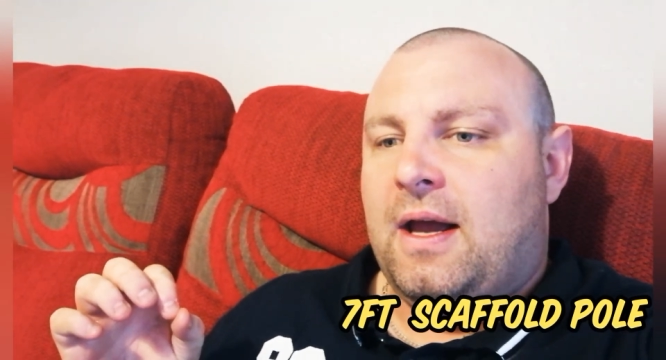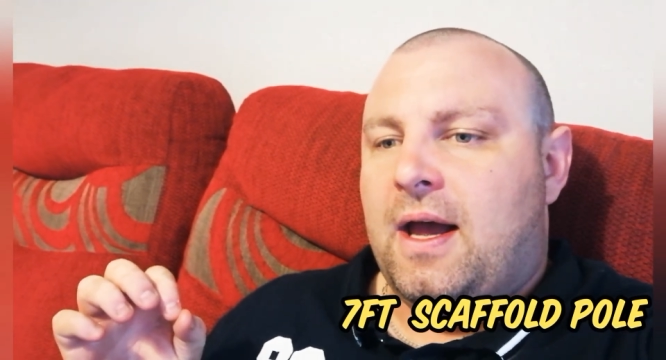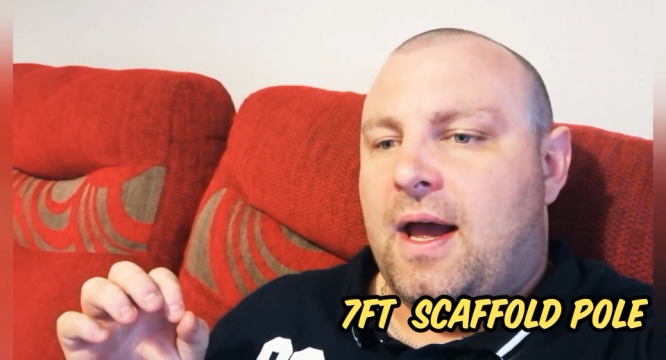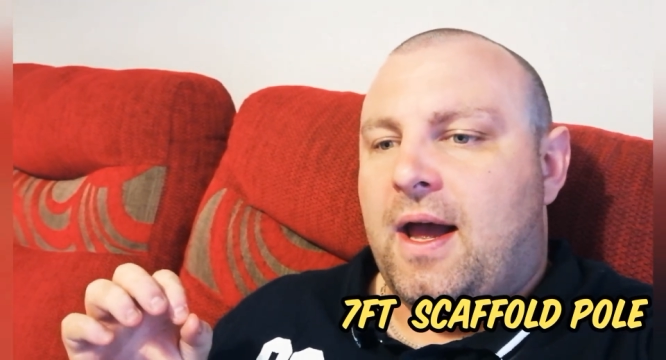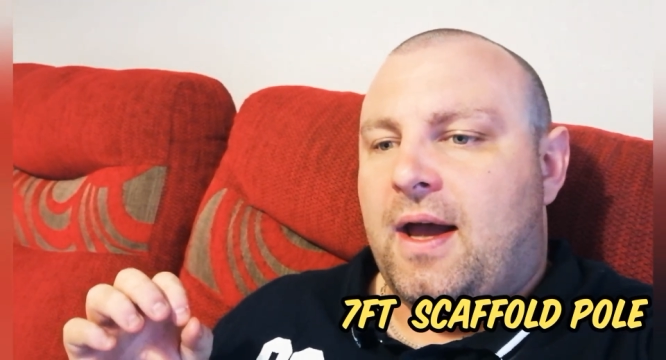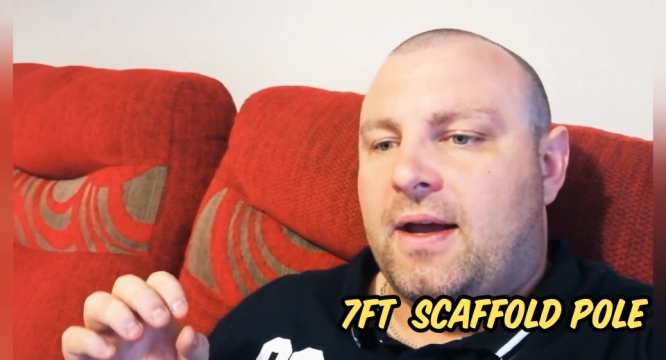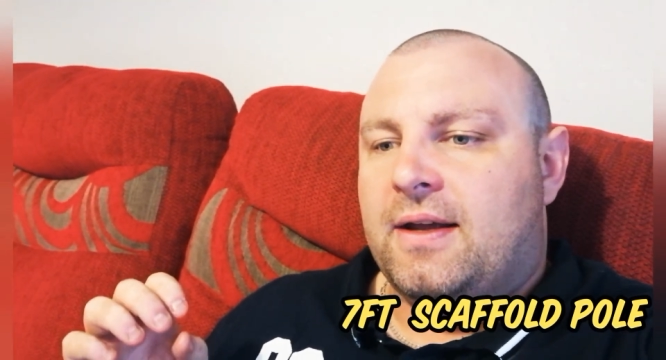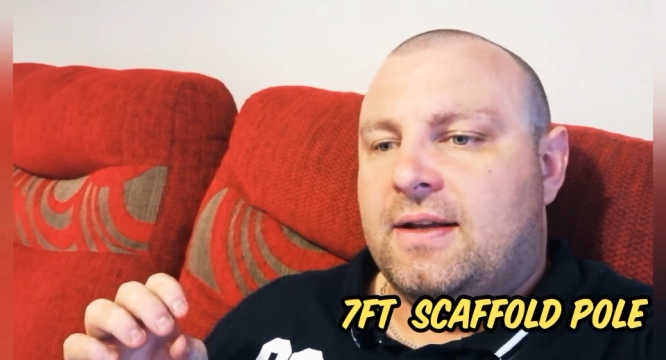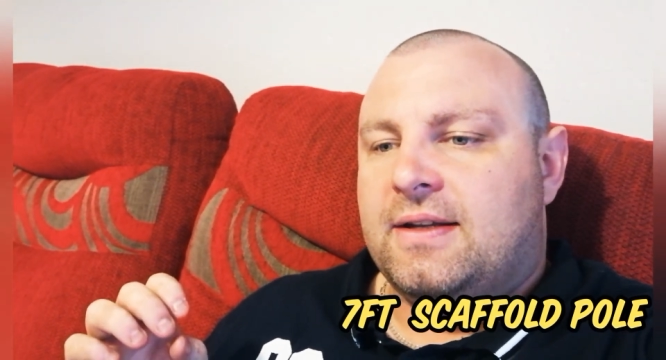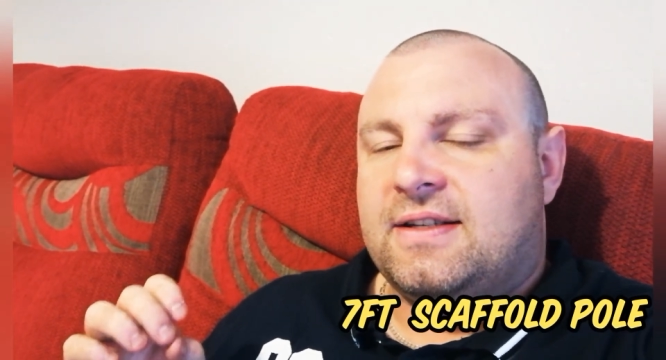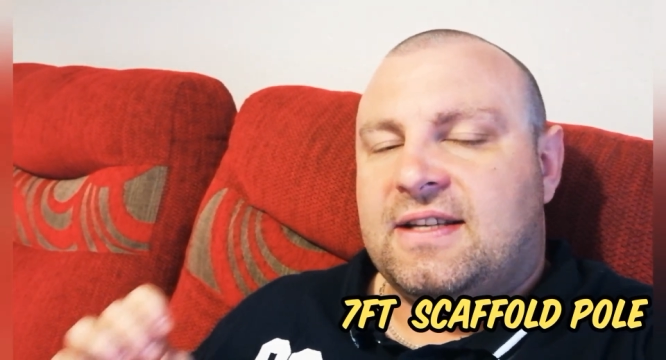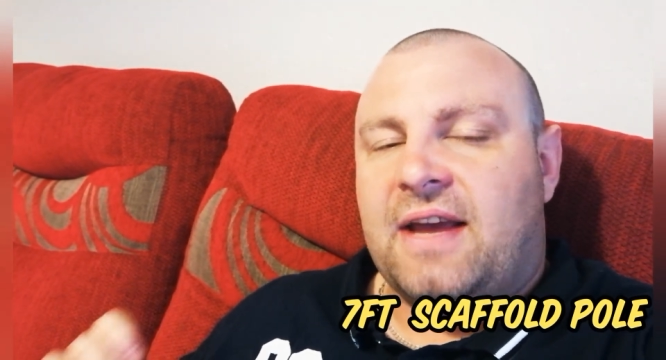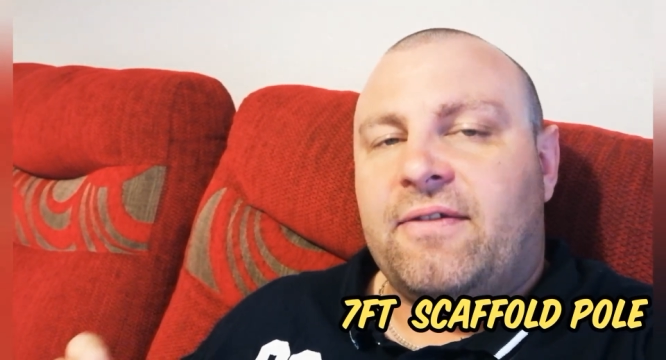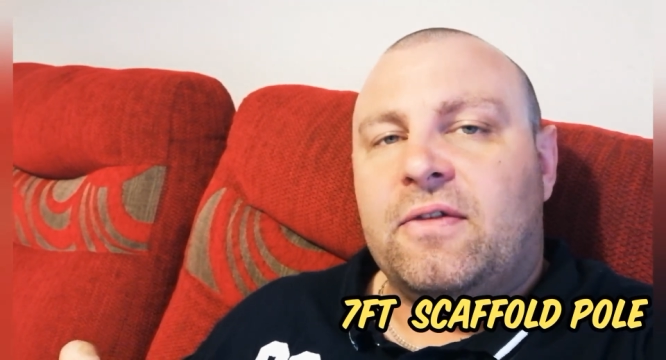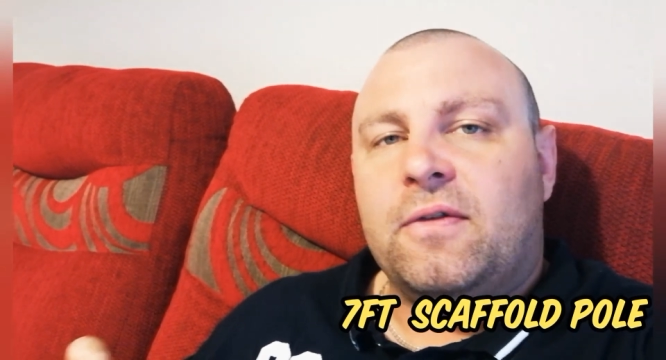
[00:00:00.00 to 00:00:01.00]

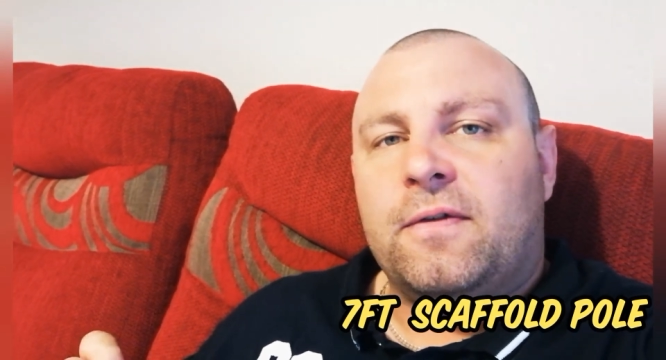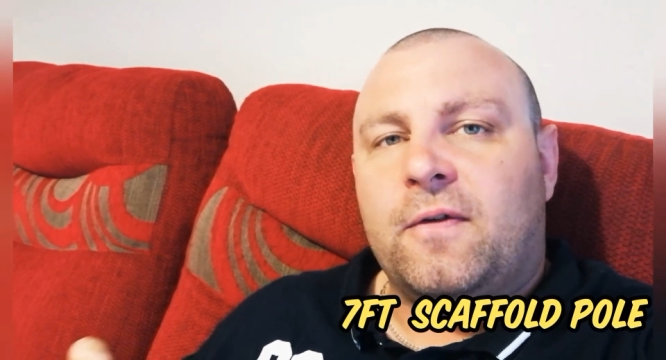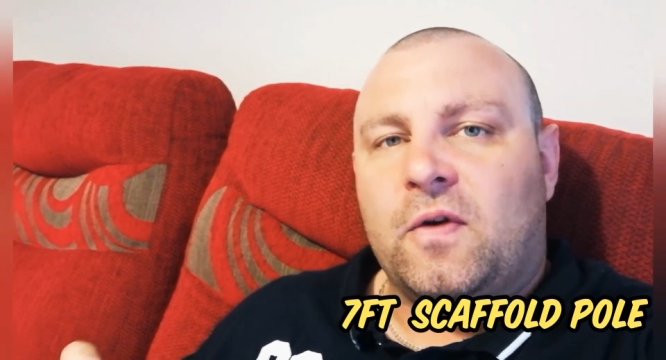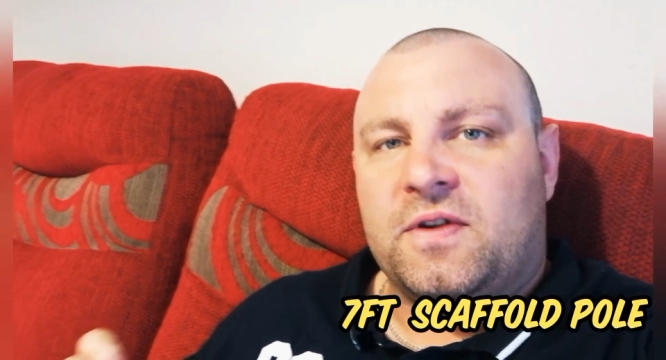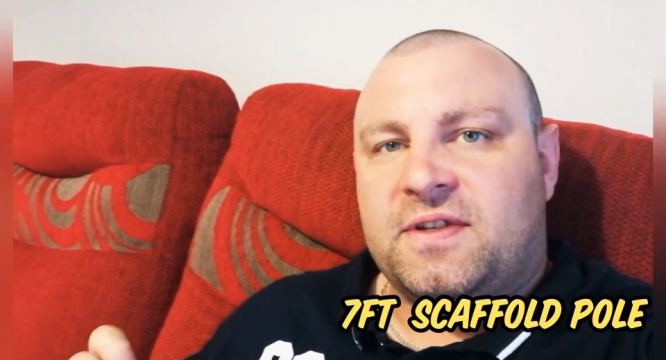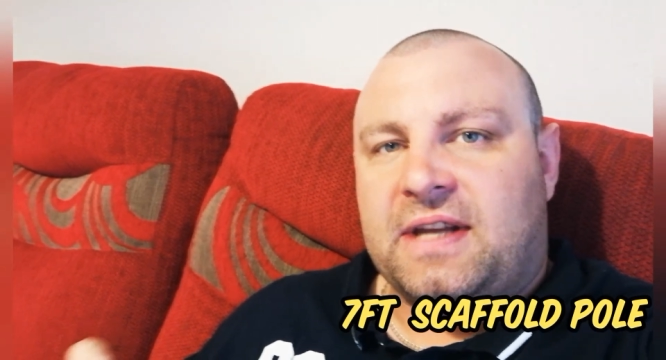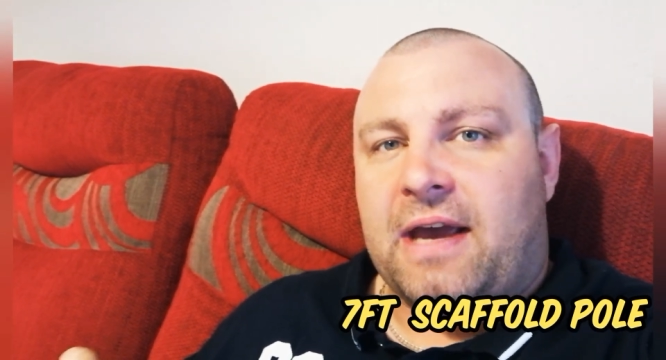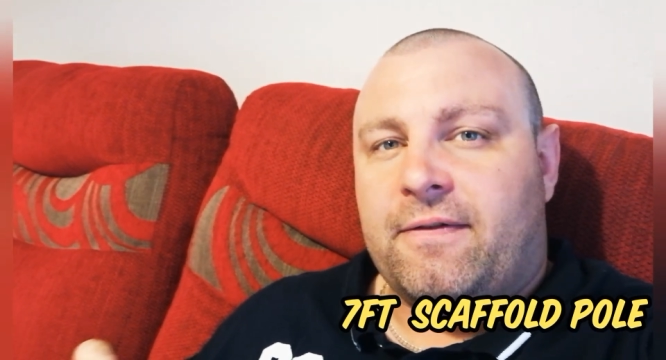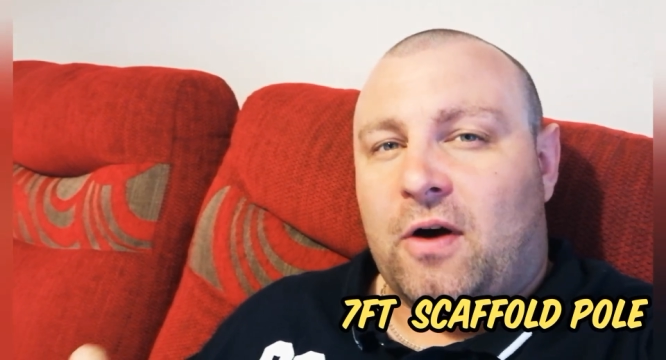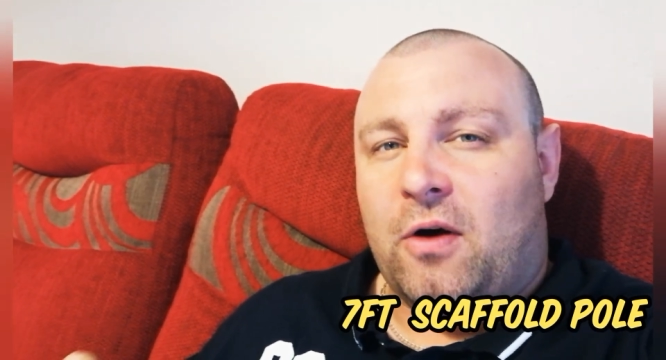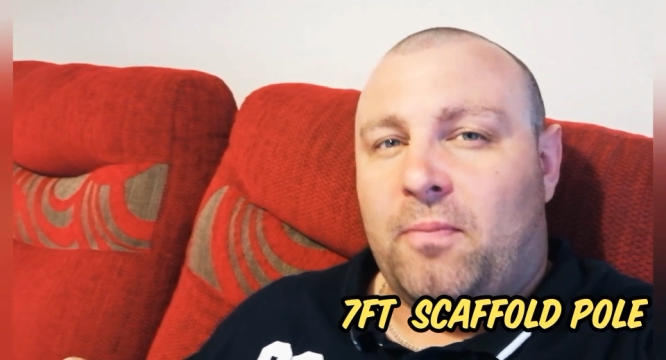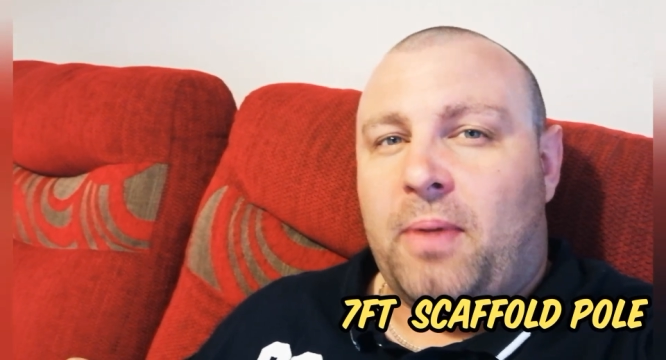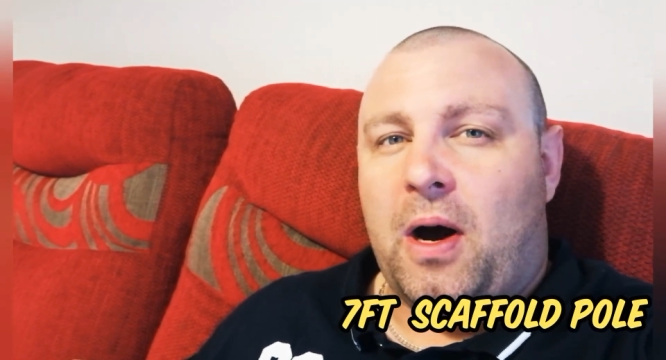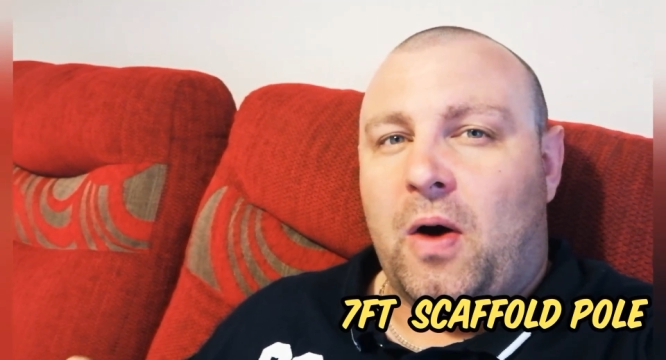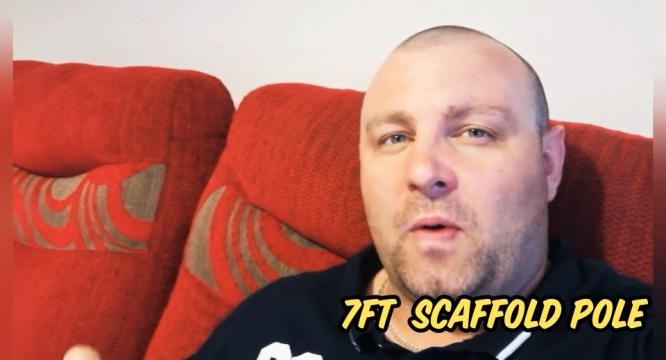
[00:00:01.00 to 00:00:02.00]
7-foot
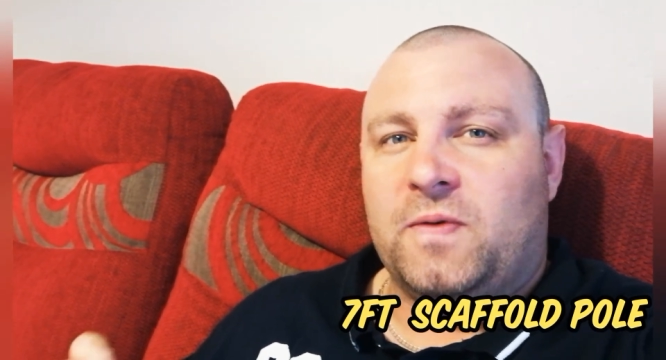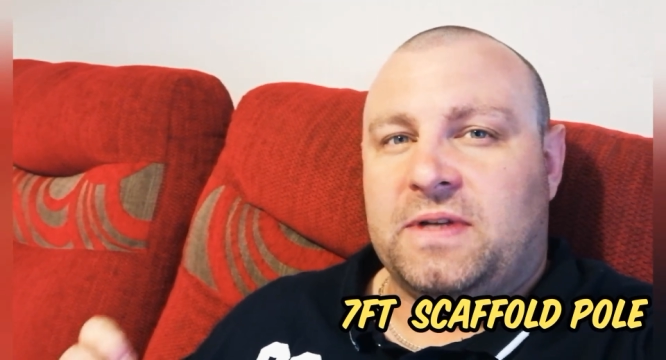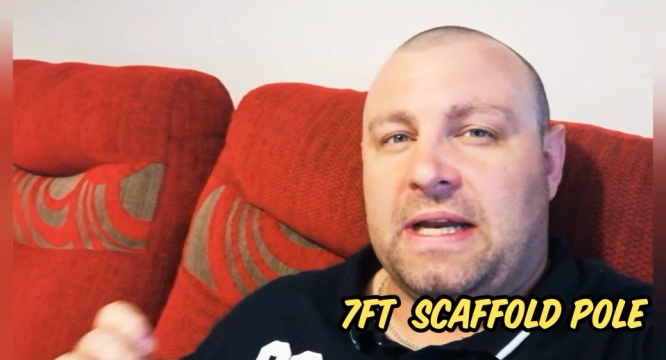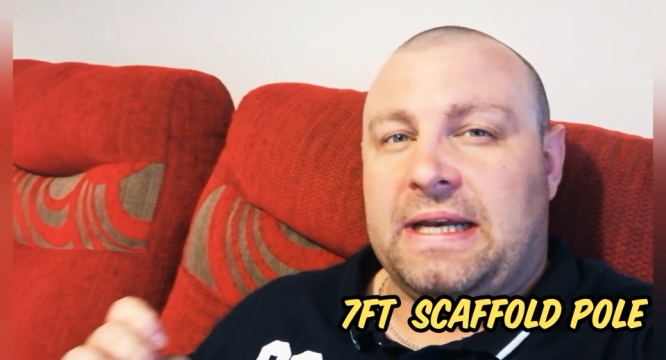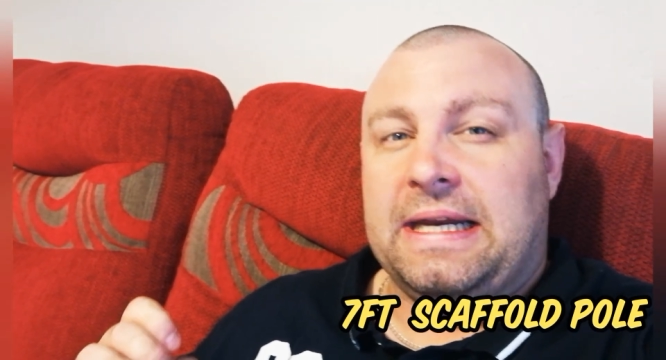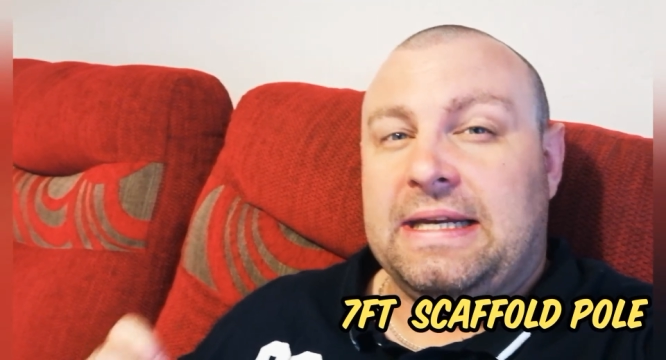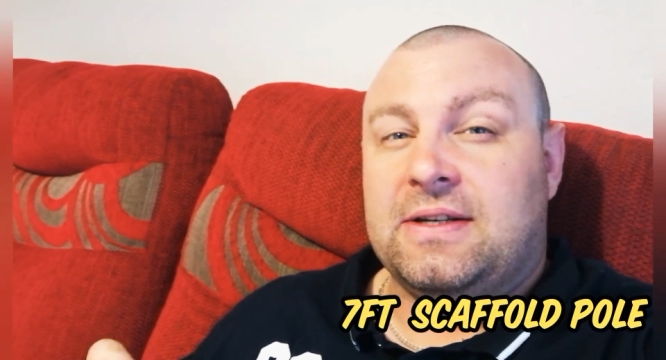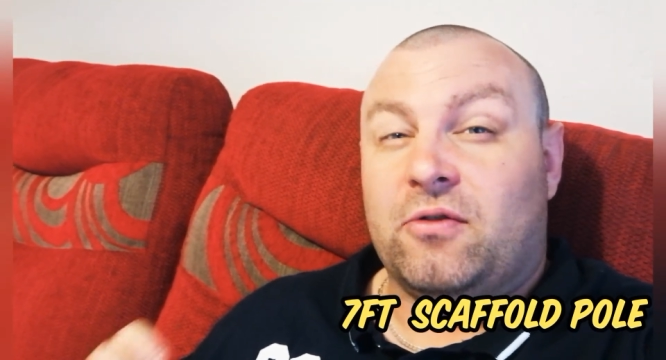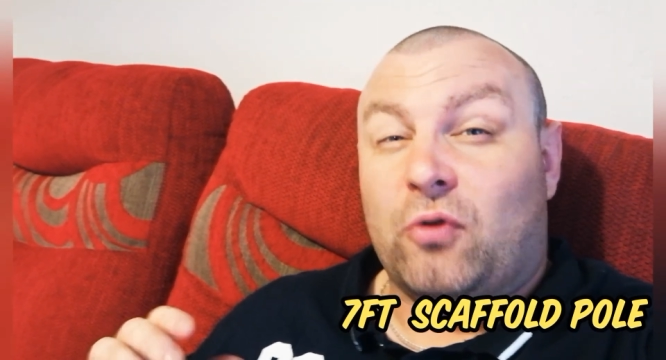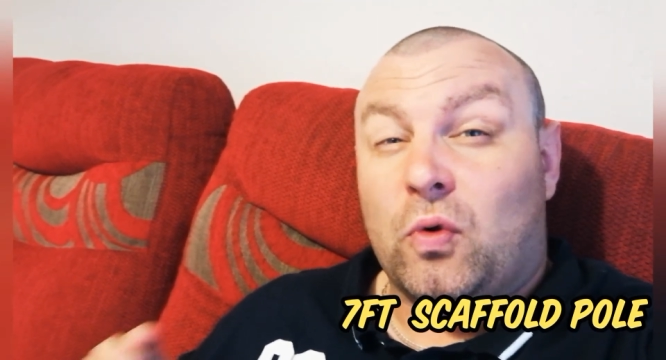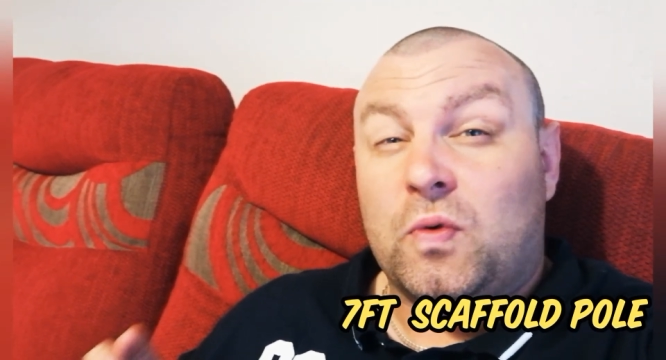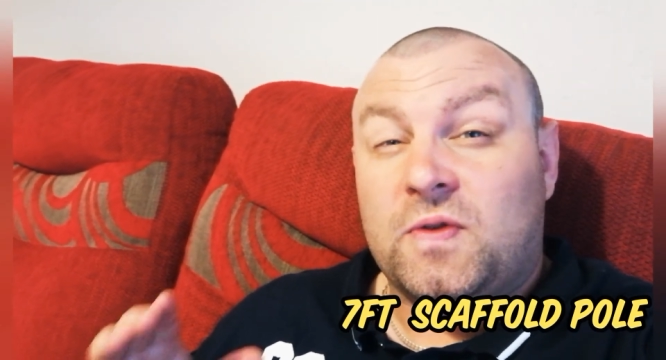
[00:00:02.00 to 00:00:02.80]
scaffold poles, and these are all